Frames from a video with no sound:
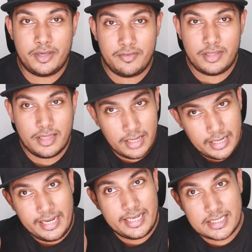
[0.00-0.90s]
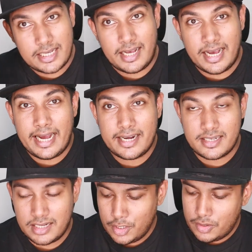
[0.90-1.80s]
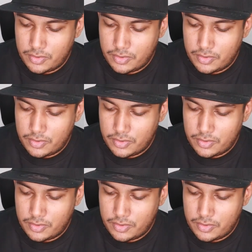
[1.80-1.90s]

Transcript: me with is a hat.